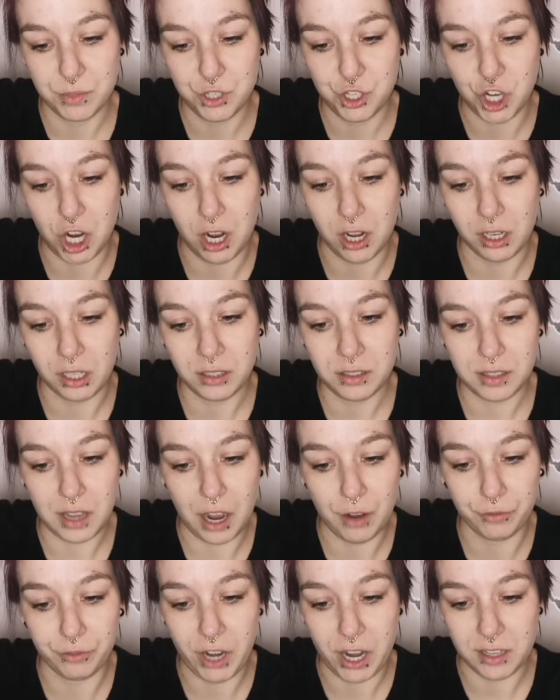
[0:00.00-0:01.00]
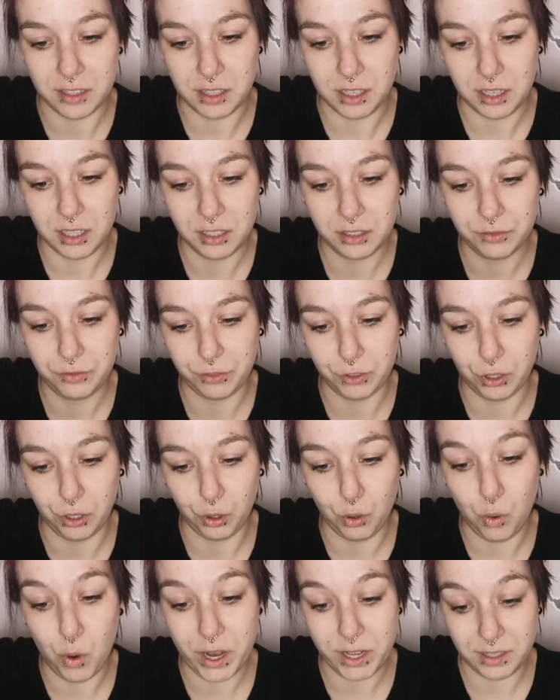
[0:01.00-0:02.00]
jugs of resin for
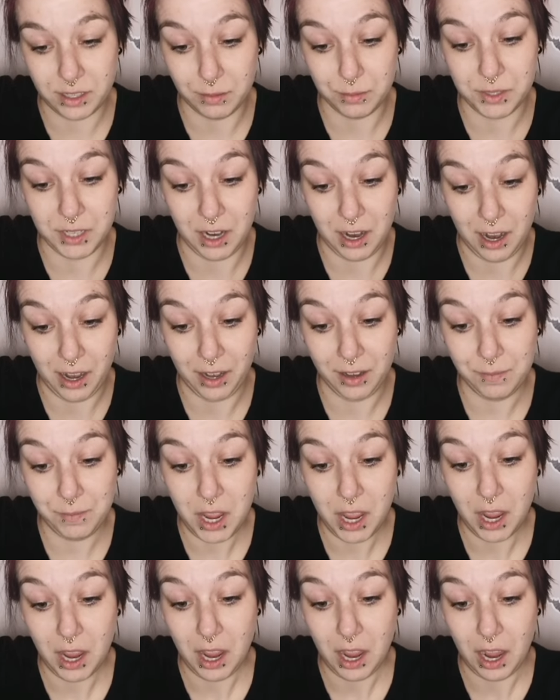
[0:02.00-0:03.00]
quite some time,